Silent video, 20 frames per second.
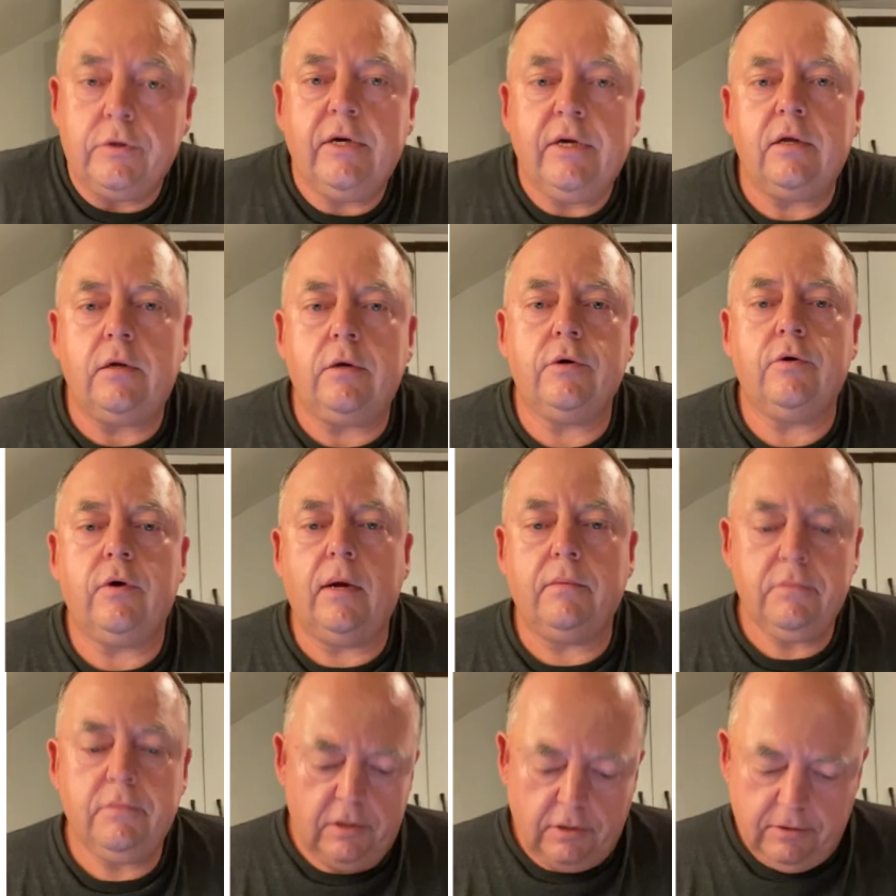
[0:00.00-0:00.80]

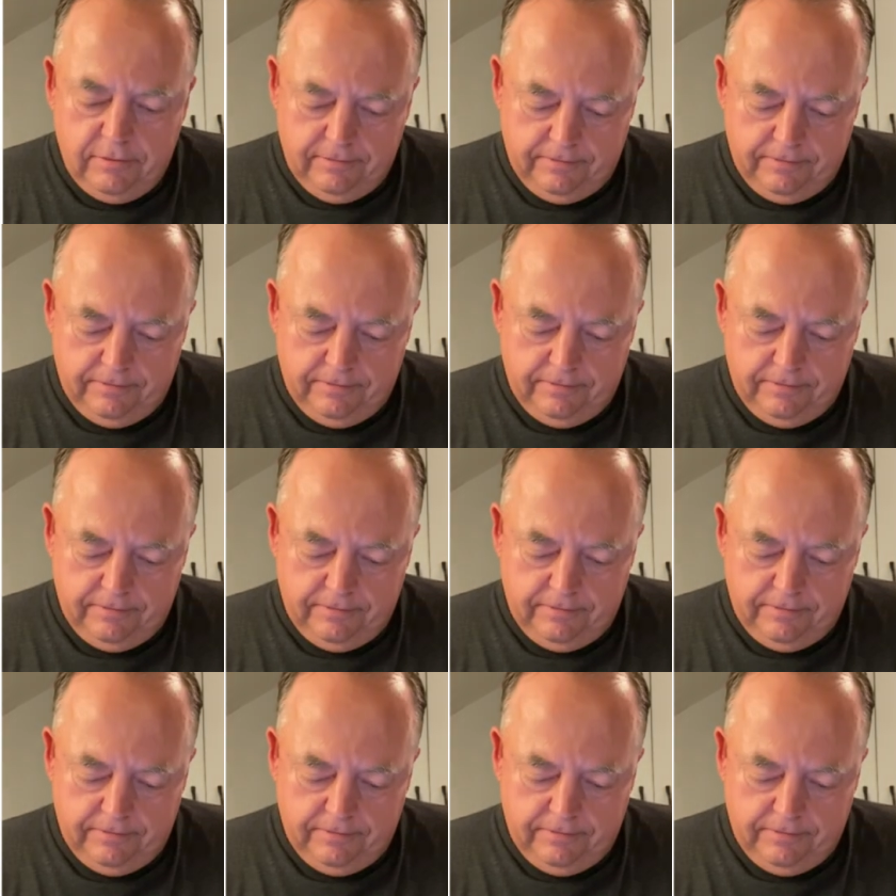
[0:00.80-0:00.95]
kilograms.